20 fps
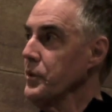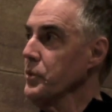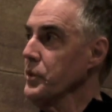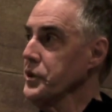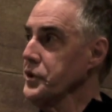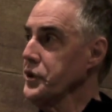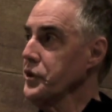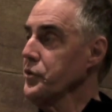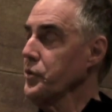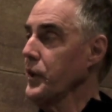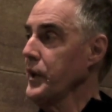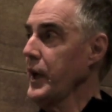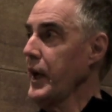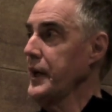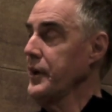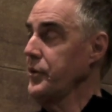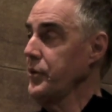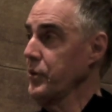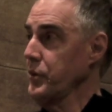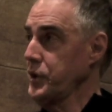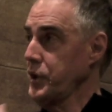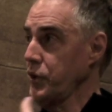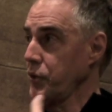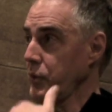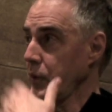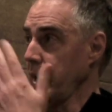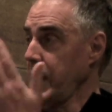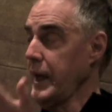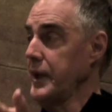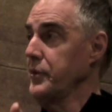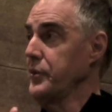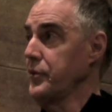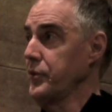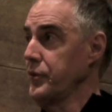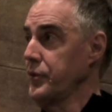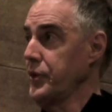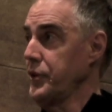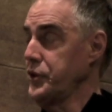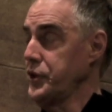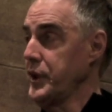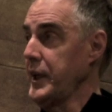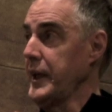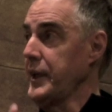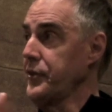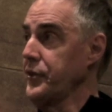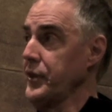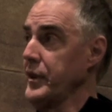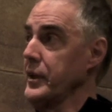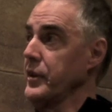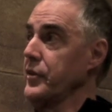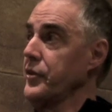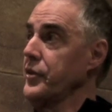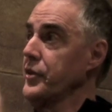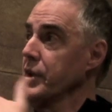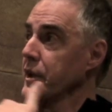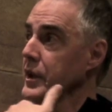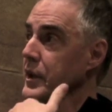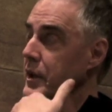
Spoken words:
Which is what I suggest is,